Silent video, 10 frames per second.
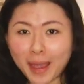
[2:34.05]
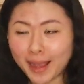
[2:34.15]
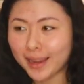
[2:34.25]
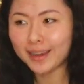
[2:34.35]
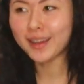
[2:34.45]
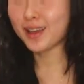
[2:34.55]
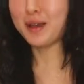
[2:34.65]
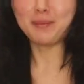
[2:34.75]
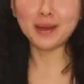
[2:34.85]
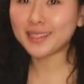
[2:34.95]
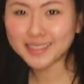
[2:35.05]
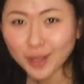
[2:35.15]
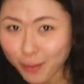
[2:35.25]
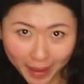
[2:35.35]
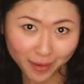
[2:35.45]
pain. But
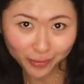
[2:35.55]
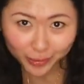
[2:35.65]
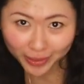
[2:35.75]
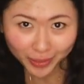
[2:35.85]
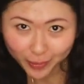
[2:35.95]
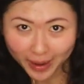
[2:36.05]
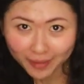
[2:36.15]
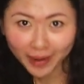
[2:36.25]
still painful either way,